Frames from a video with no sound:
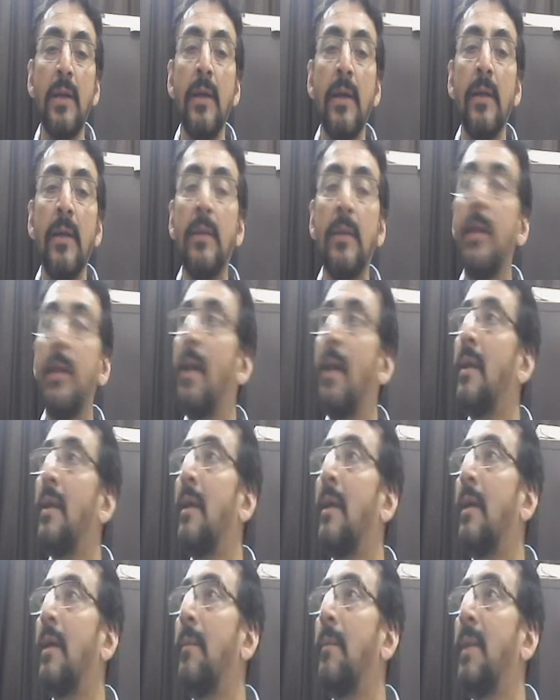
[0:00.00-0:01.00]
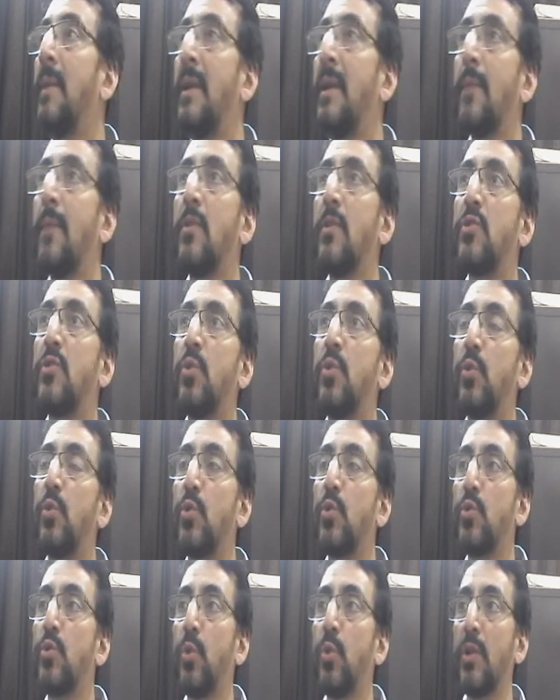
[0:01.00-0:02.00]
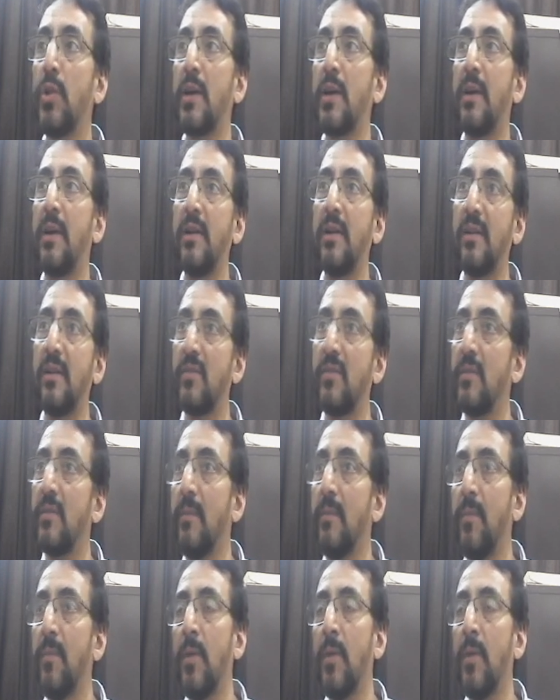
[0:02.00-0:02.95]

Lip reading: Then many of the Shodaka drugs,